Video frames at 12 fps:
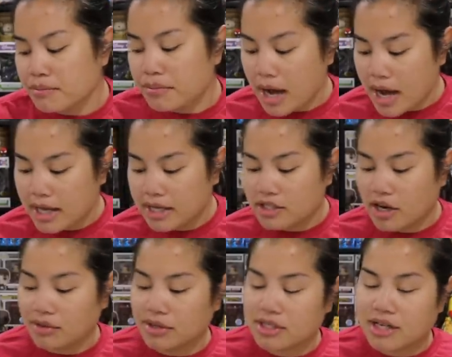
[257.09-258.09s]
But it's
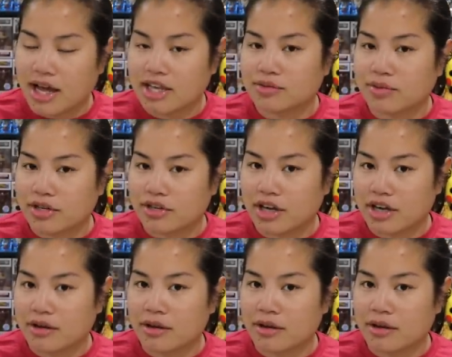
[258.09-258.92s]
always nice when you get